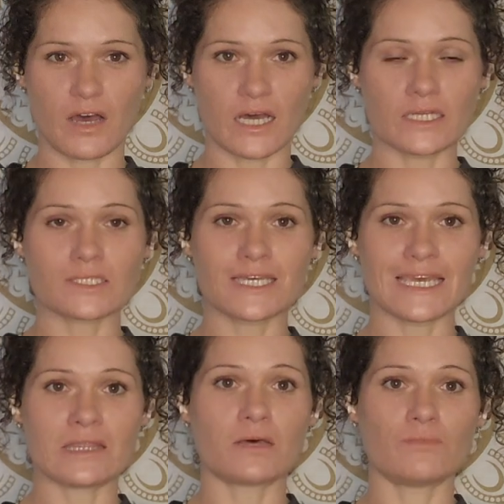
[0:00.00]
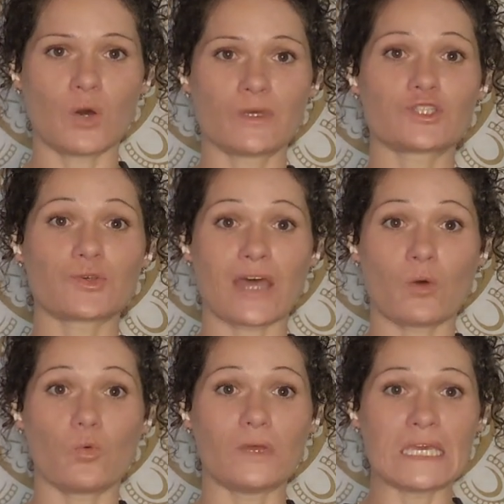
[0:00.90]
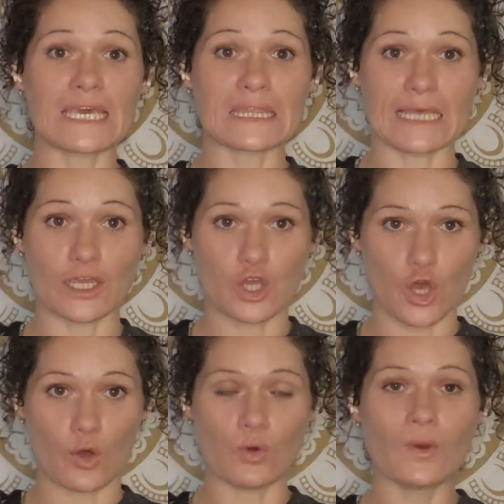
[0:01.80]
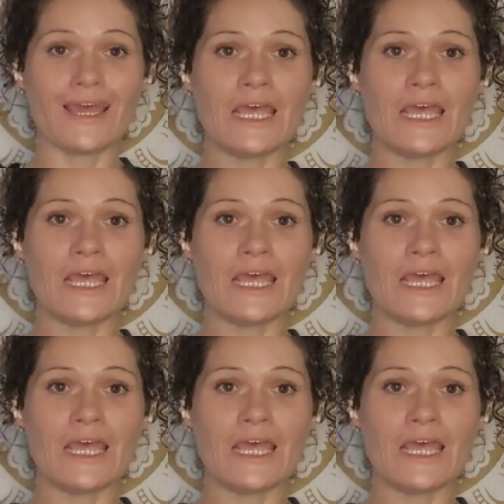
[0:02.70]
us in the moment so that we can let go